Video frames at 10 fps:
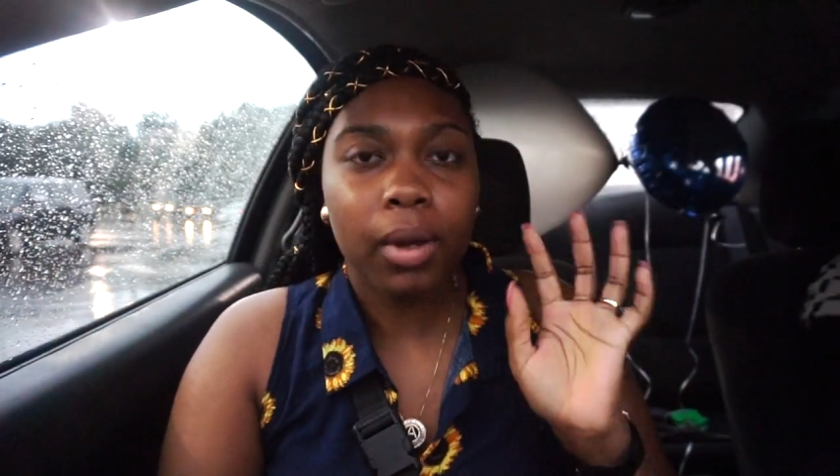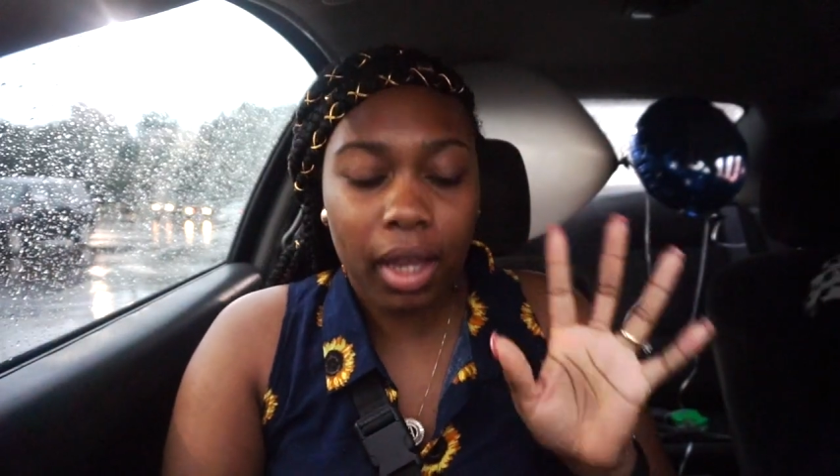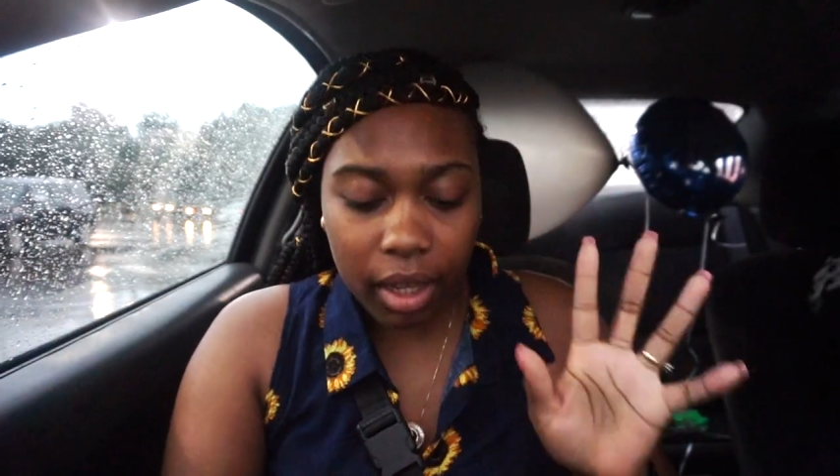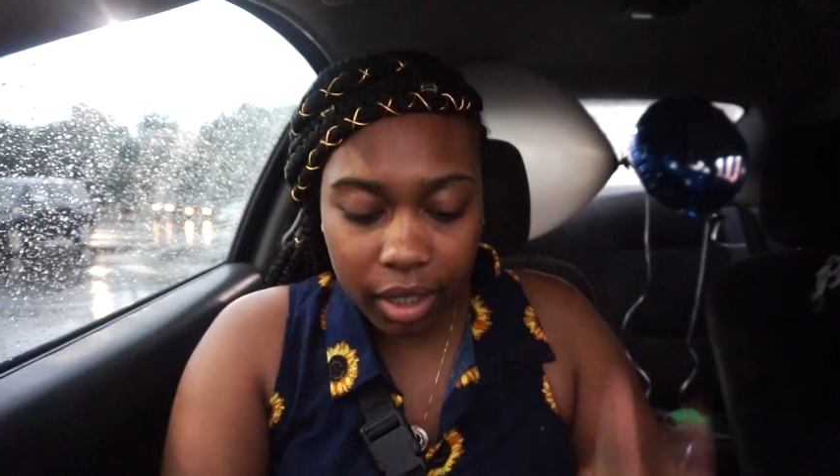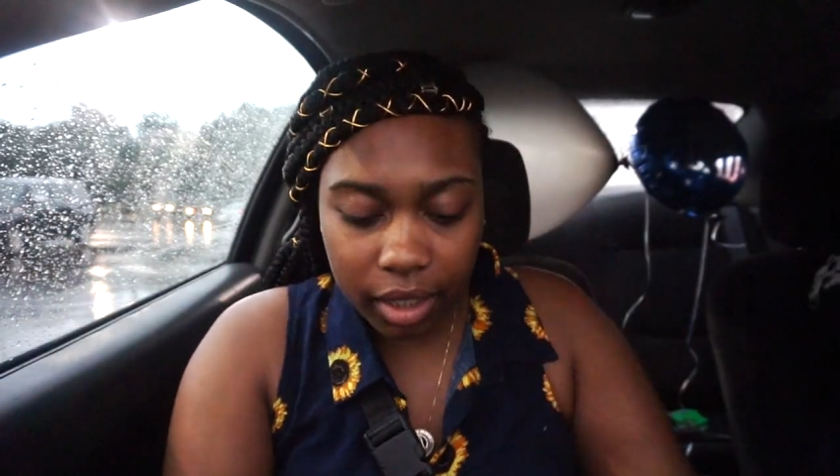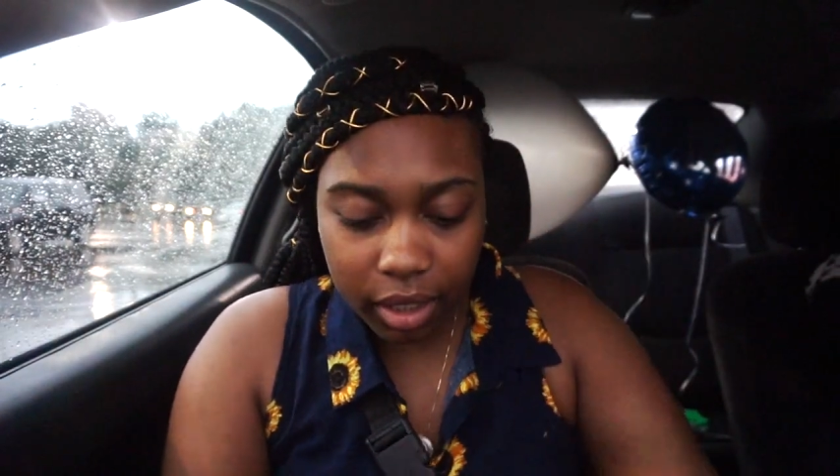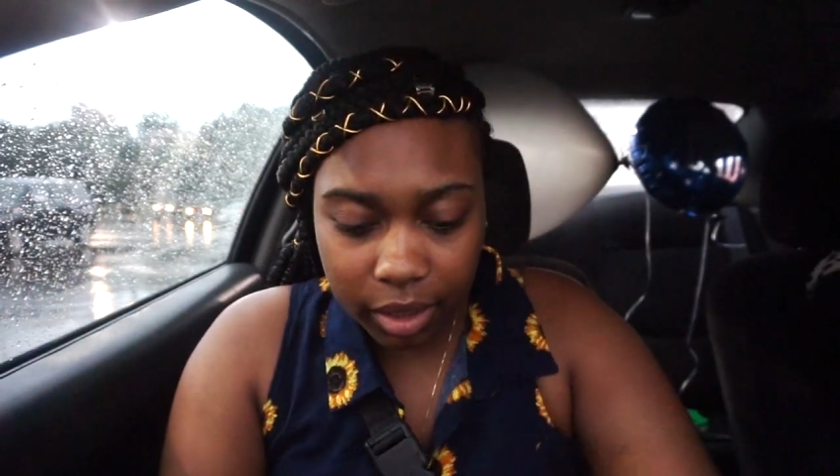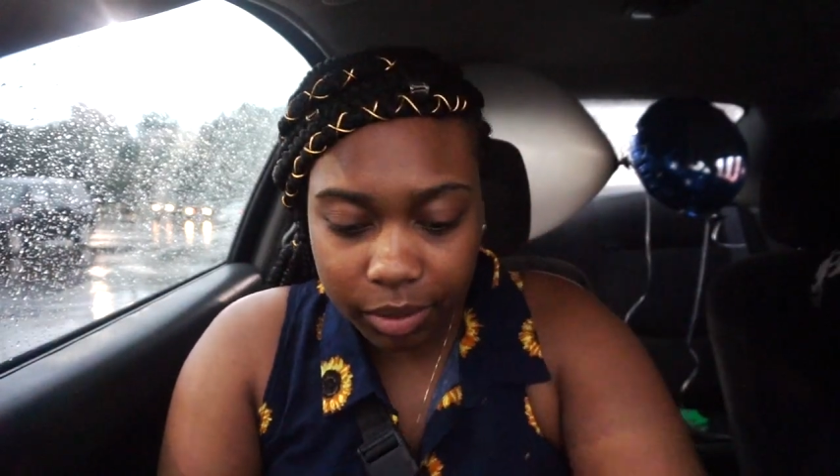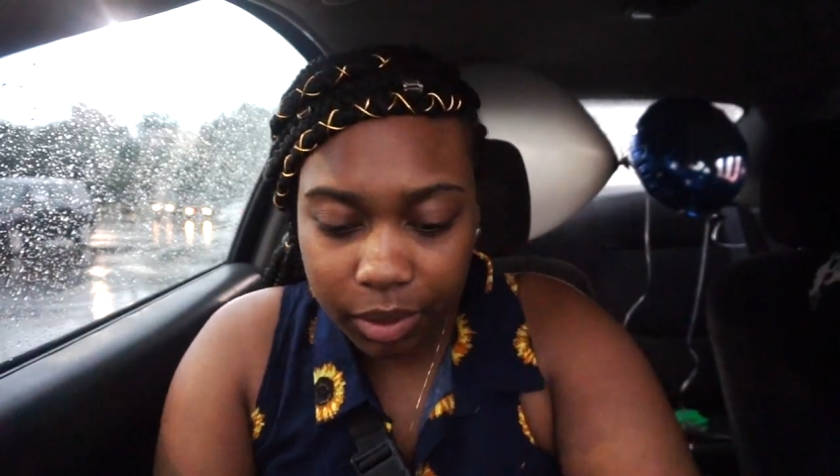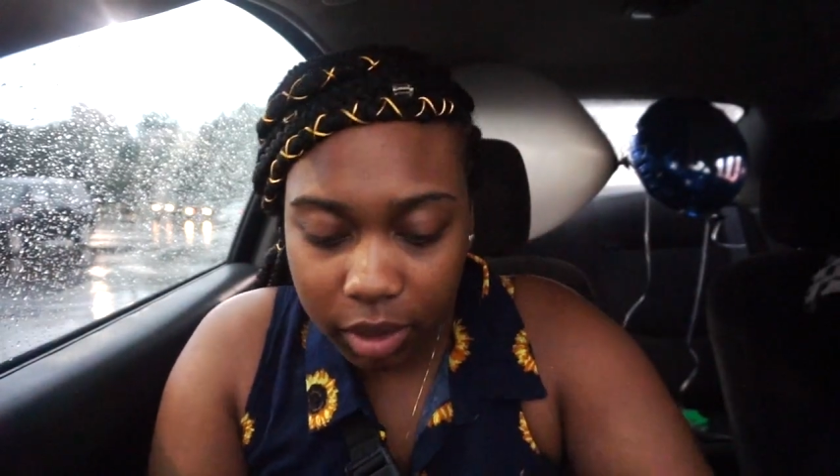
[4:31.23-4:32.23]
Okay.
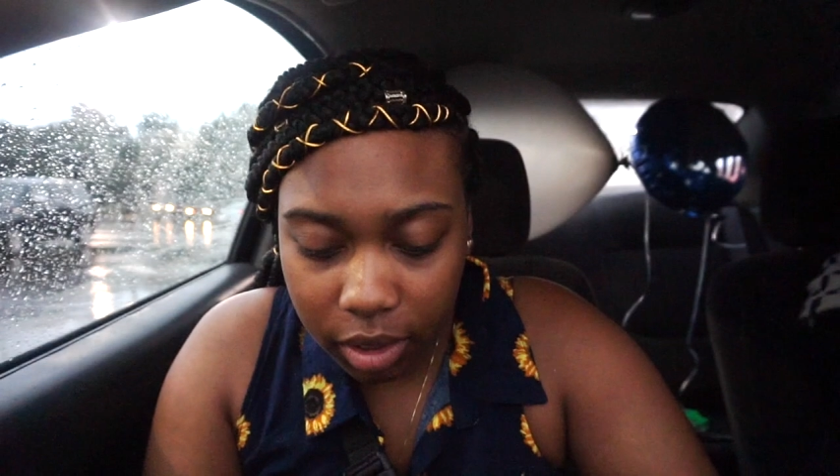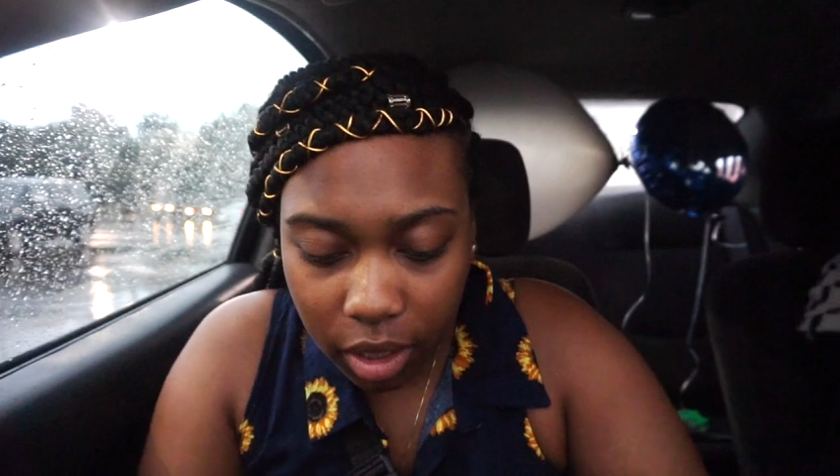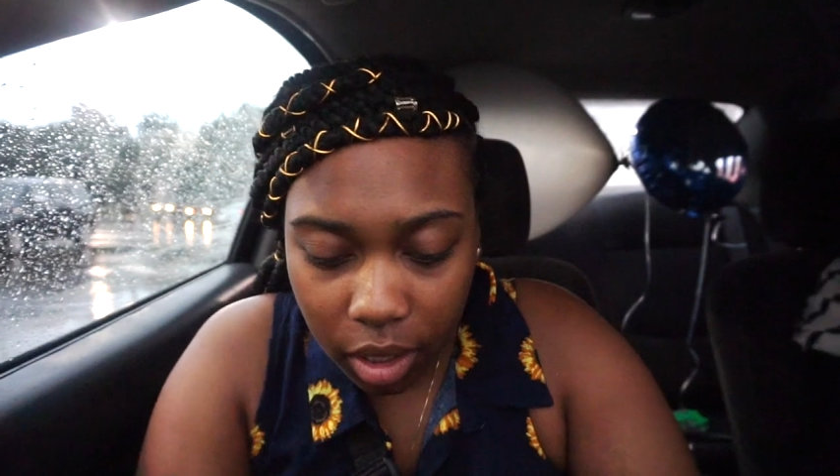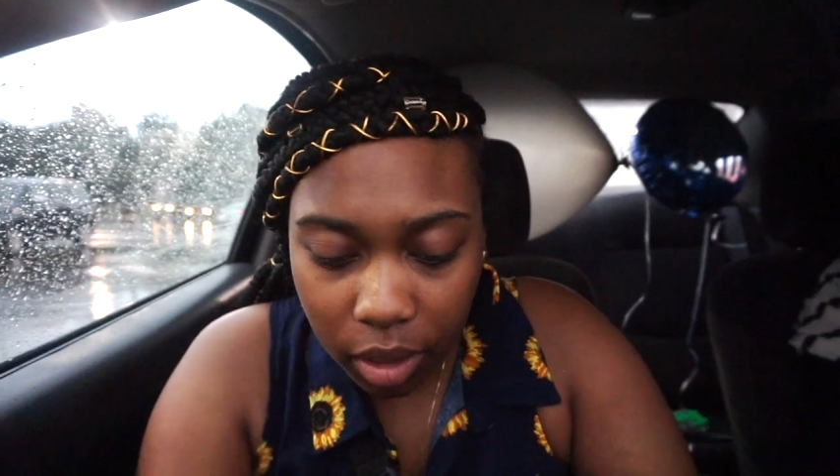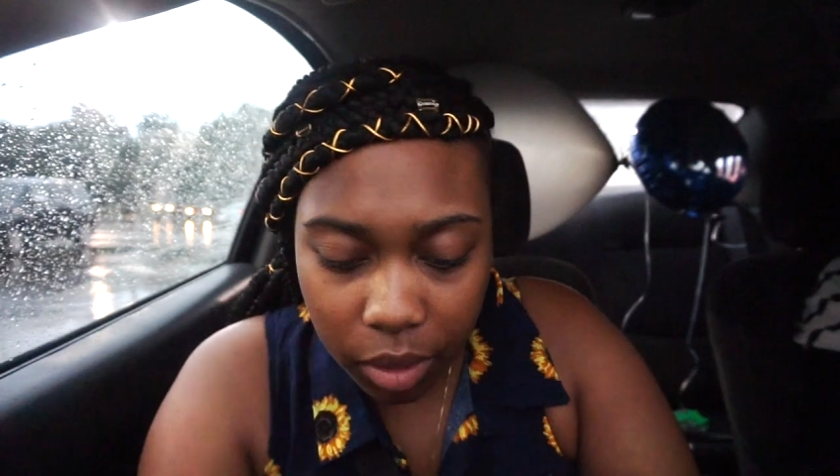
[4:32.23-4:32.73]
So,